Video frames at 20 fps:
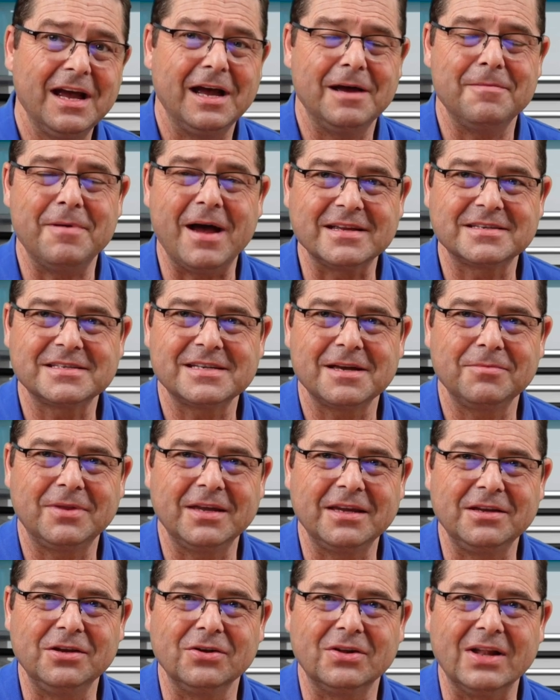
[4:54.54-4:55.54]
about
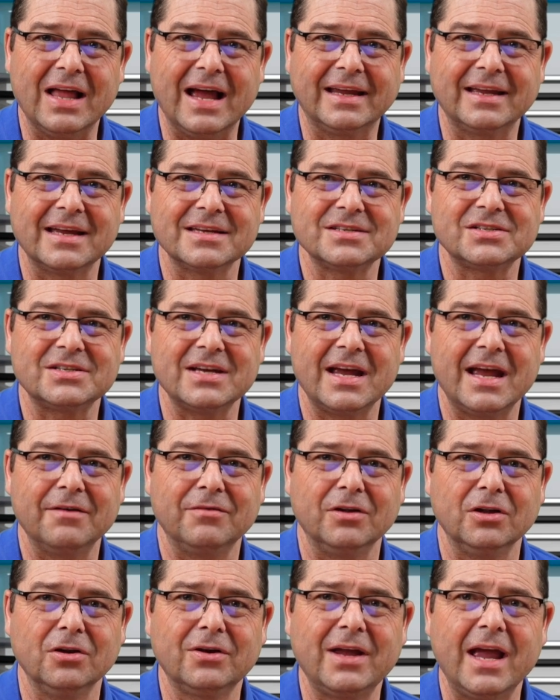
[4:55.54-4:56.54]
something you'd like us to
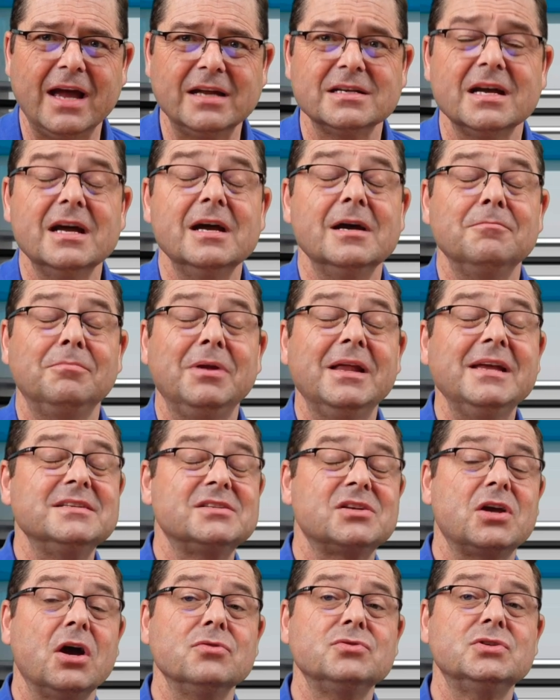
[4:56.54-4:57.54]
have a look at,
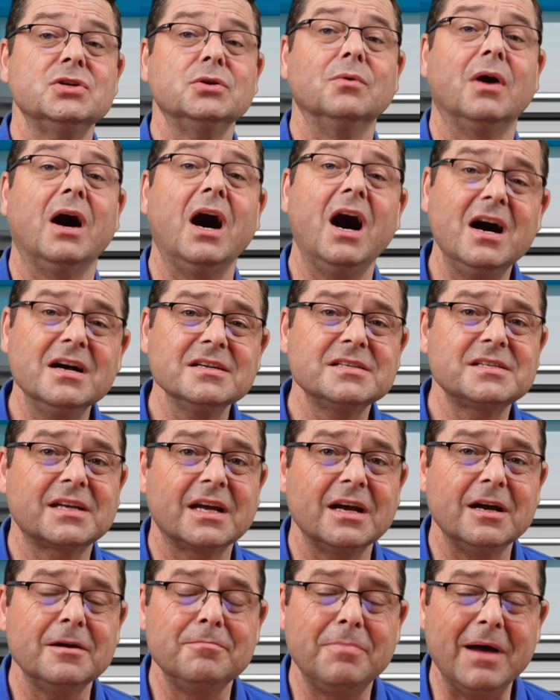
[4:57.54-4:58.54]
please go to
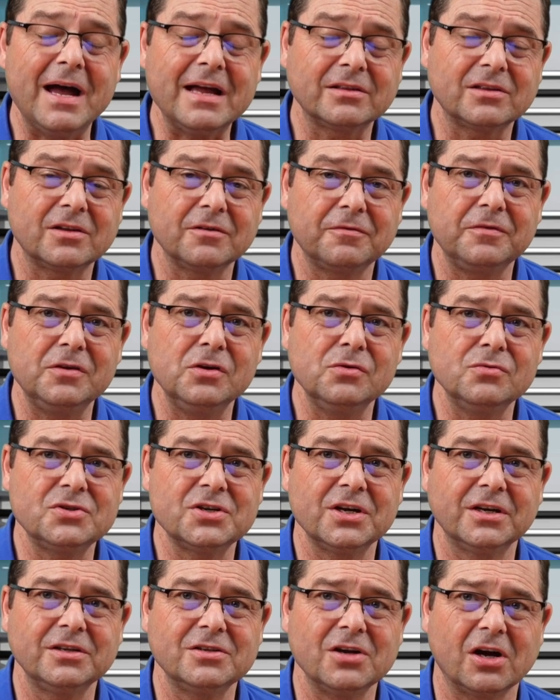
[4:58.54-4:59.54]

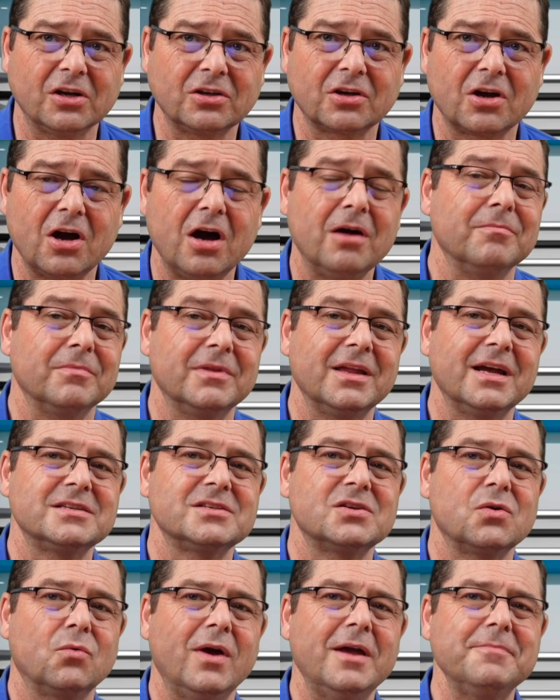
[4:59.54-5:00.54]
askaboutthefuture.com.
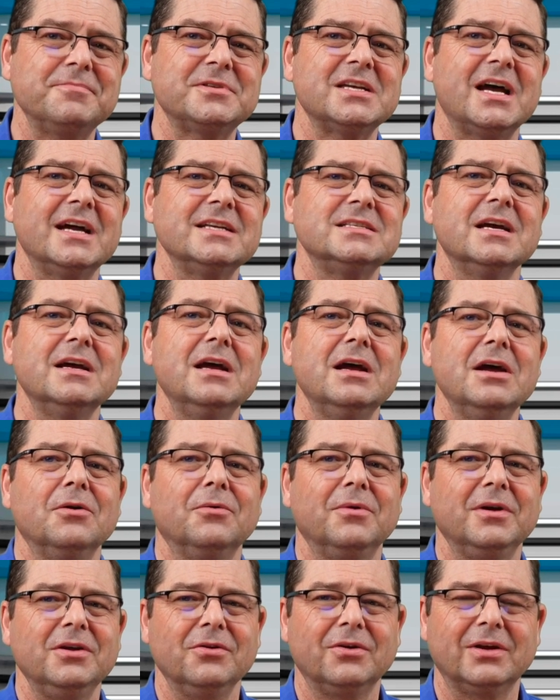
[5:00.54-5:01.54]
That's a website
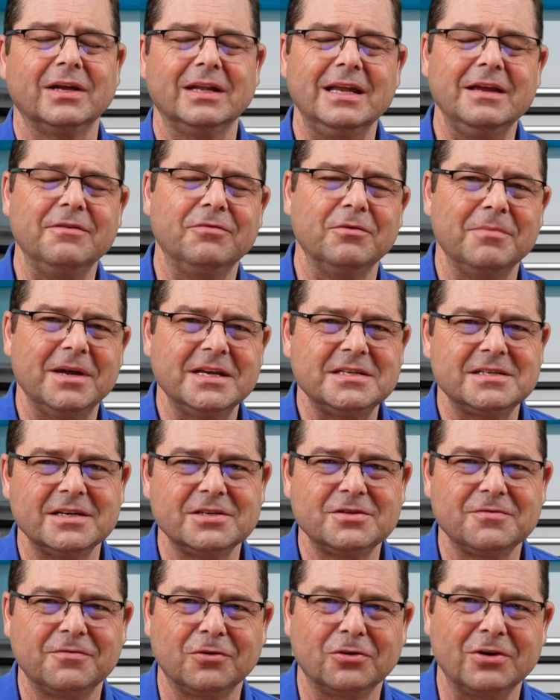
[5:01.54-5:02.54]
where you can leave a
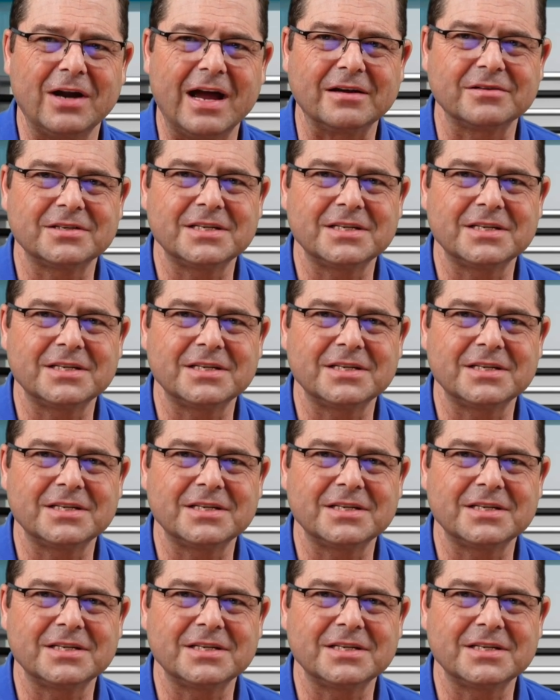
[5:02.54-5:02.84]
message for our